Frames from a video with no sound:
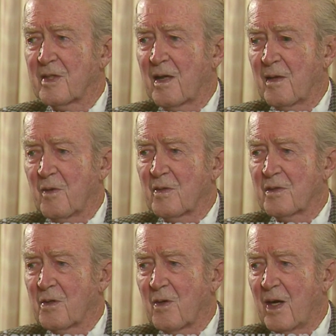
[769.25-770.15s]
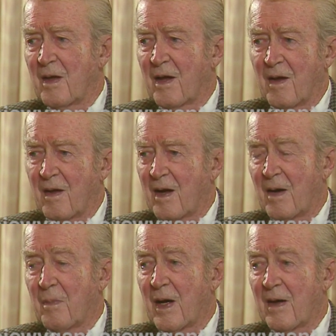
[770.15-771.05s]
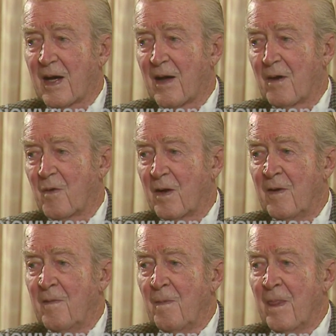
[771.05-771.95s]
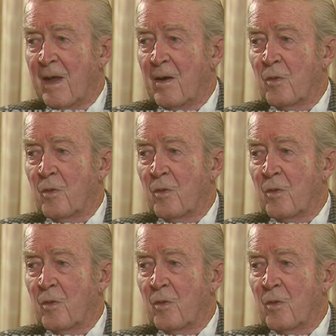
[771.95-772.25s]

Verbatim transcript: I, so I, I, bowed out of it,